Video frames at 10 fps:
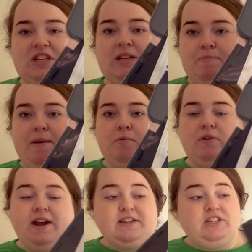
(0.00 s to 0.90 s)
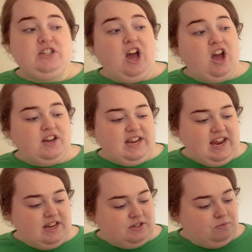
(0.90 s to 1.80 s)
a bit more like
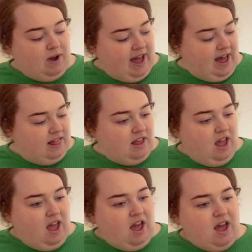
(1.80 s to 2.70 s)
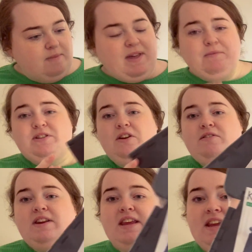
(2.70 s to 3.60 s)
sturdy as well. That was
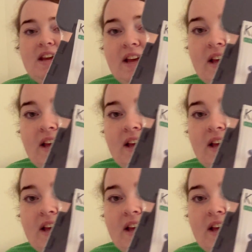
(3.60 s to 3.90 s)
only